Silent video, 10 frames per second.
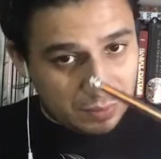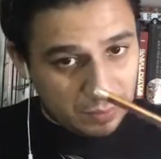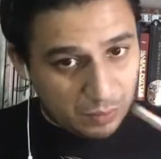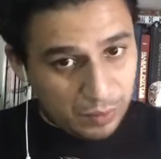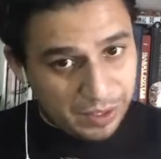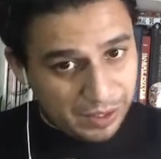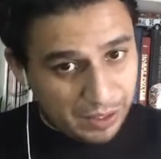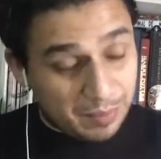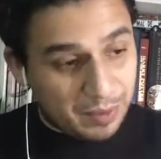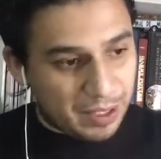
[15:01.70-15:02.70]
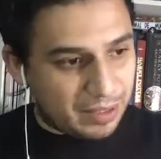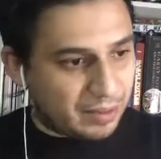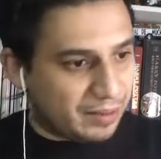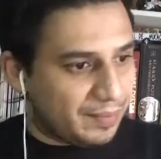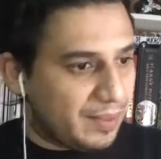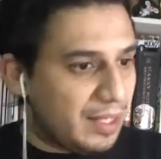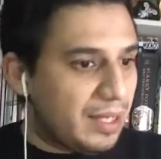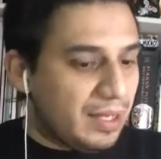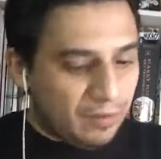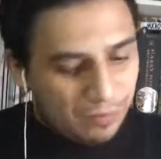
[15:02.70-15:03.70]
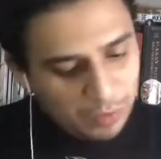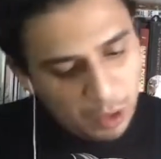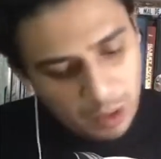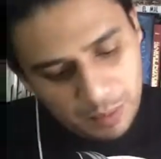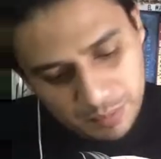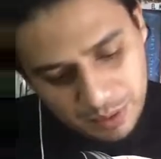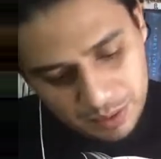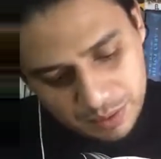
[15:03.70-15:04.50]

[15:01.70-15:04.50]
with a print from